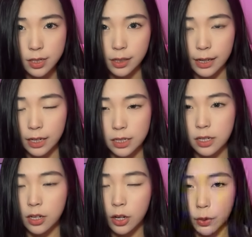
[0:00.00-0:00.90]
like it's
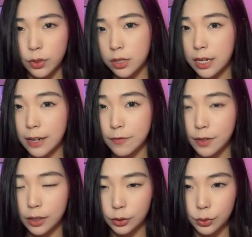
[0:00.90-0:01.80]
gonna go into an
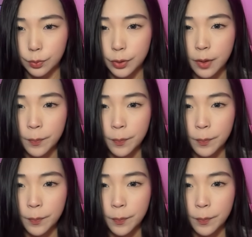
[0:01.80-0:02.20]
infinite loop.